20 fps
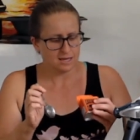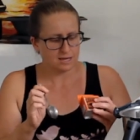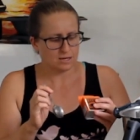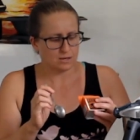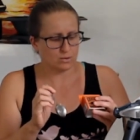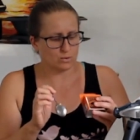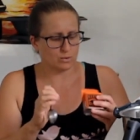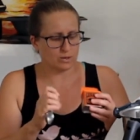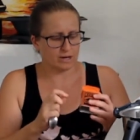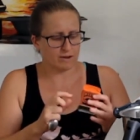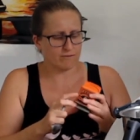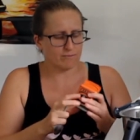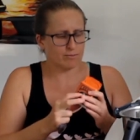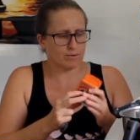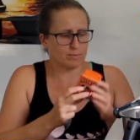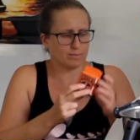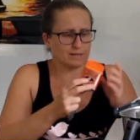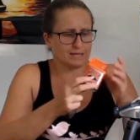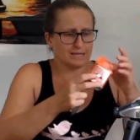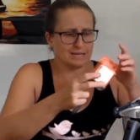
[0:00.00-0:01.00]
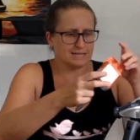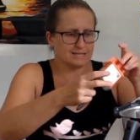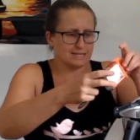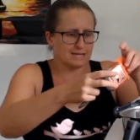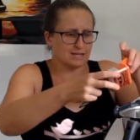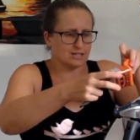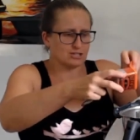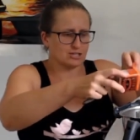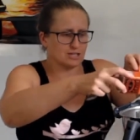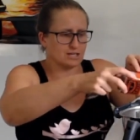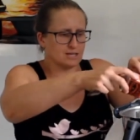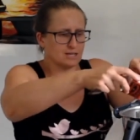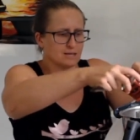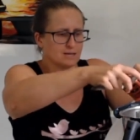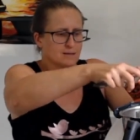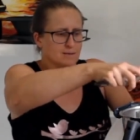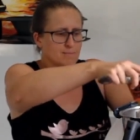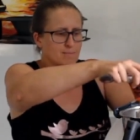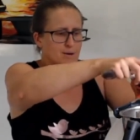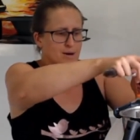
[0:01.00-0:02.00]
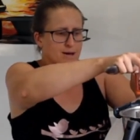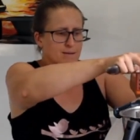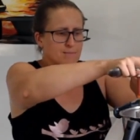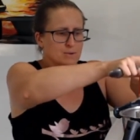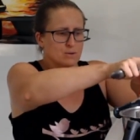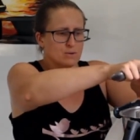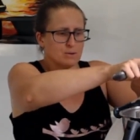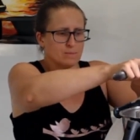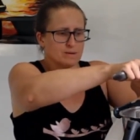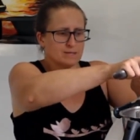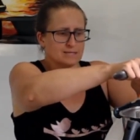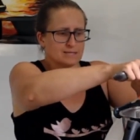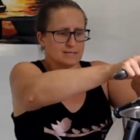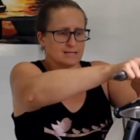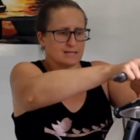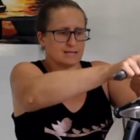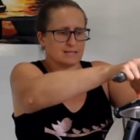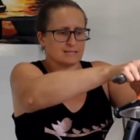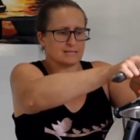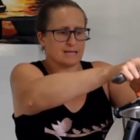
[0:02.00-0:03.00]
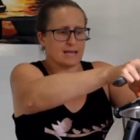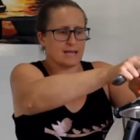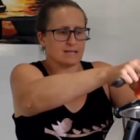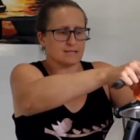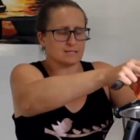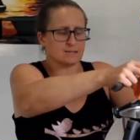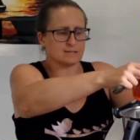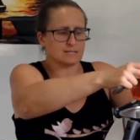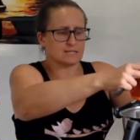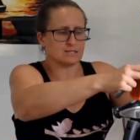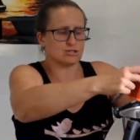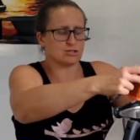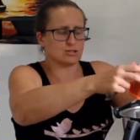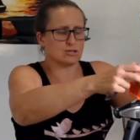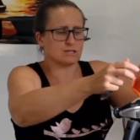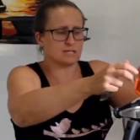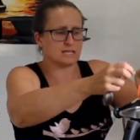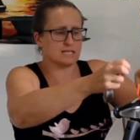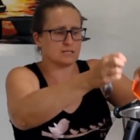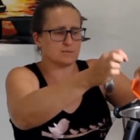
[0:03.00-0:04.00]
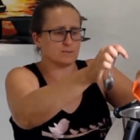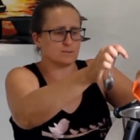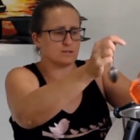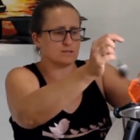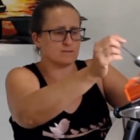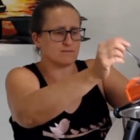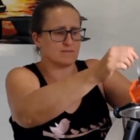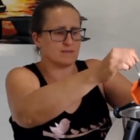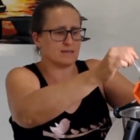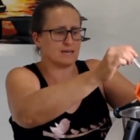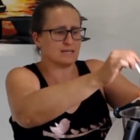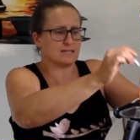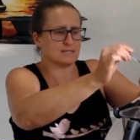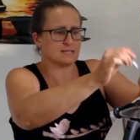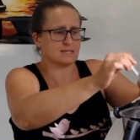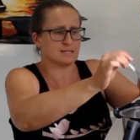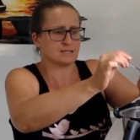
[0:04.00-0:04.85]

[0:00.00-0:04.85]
Oh, and I probably need to actually buy more because I think that's the end. So it says 2 teaspoons of that.